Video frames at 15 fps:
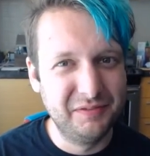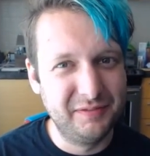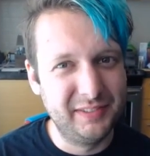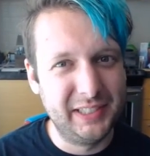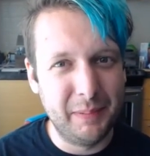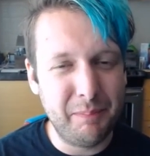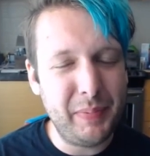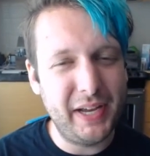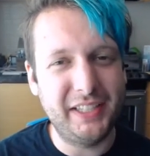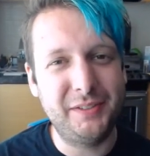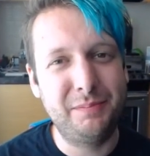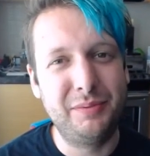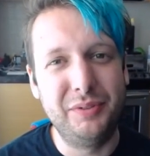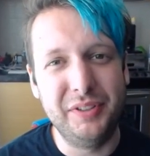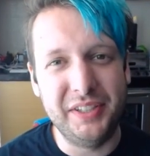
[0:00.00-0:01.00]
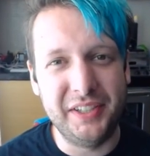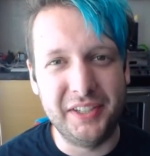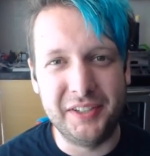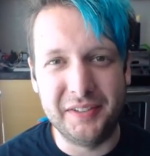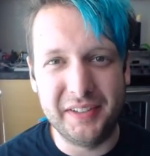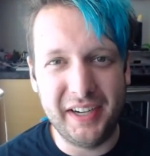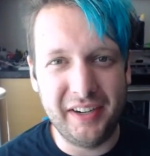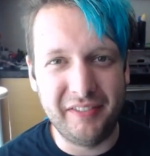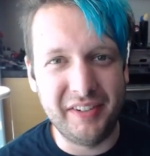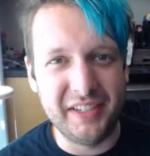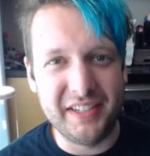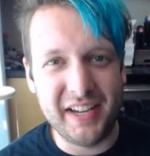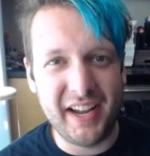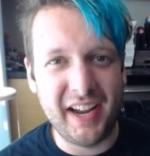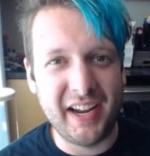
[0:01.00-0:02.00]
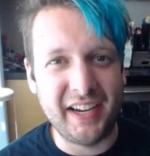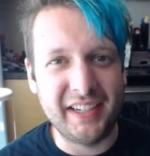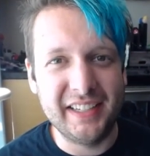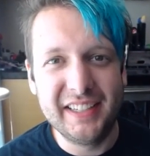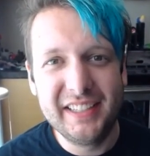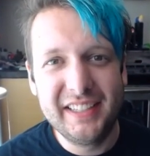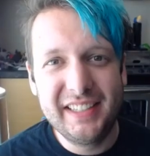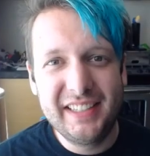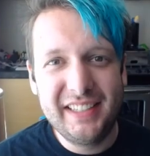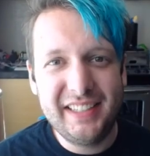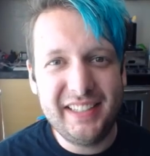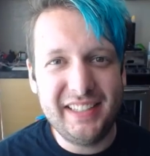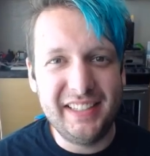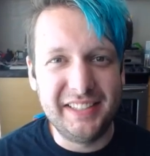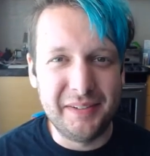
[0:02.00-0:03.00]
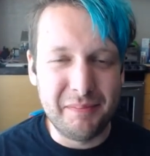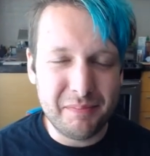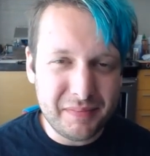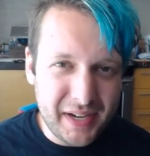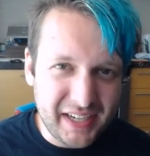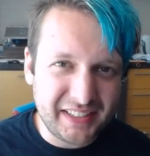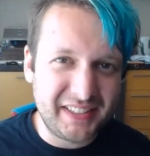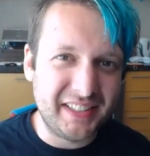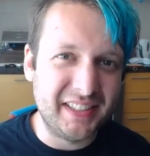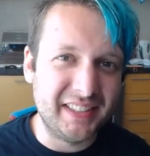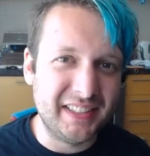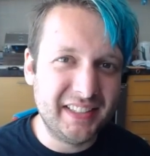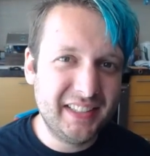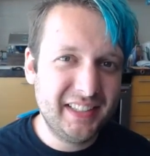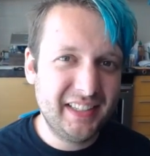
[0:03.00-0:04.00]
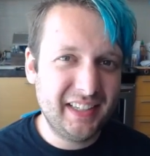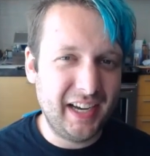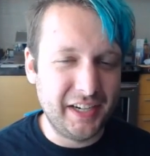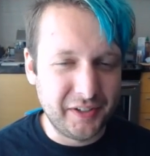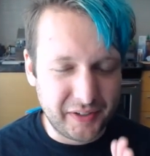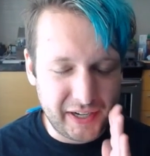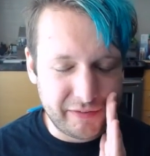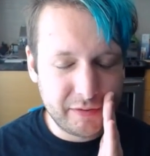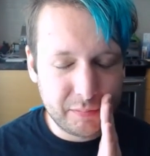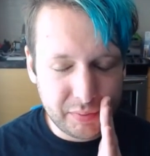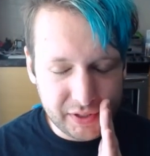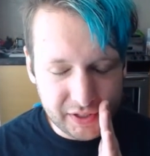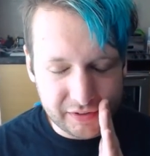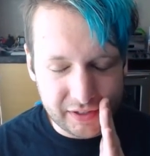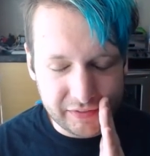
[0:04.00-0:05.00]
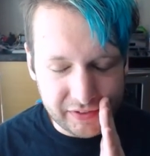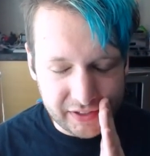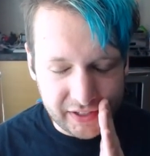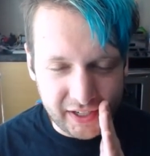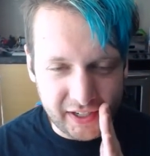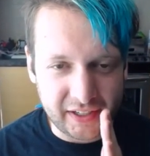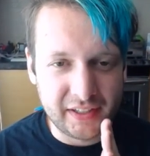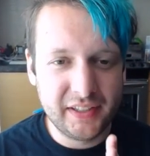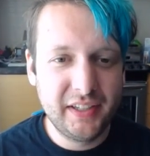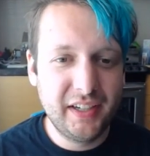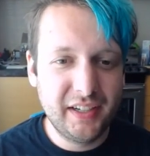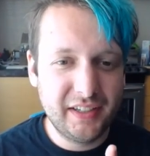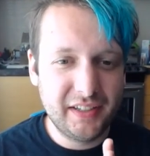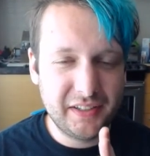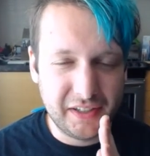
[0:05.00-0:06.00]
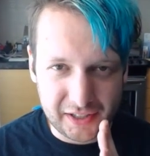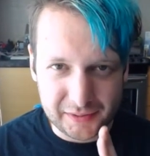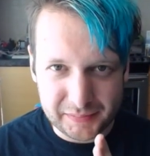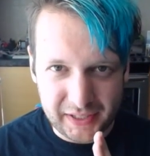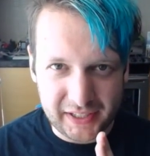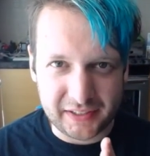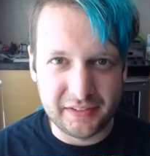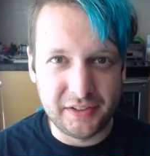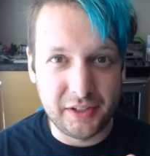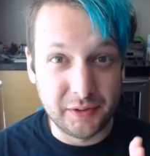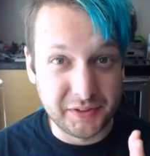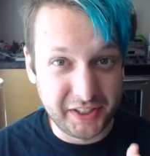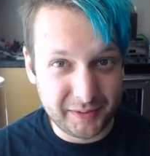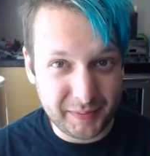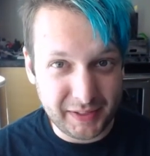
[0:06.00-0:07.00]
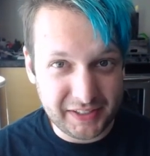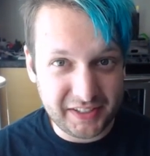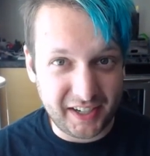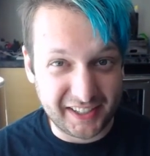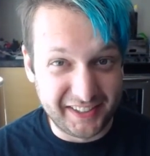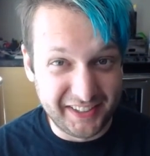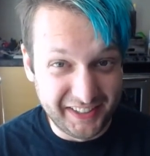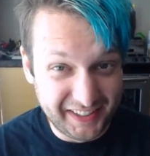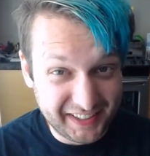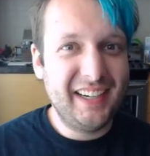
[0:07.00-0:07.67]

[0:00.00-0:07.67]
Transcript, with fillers: the best burrito every day is amazing. I don't have a burrito every day. Calm down. Don't tell my doctor.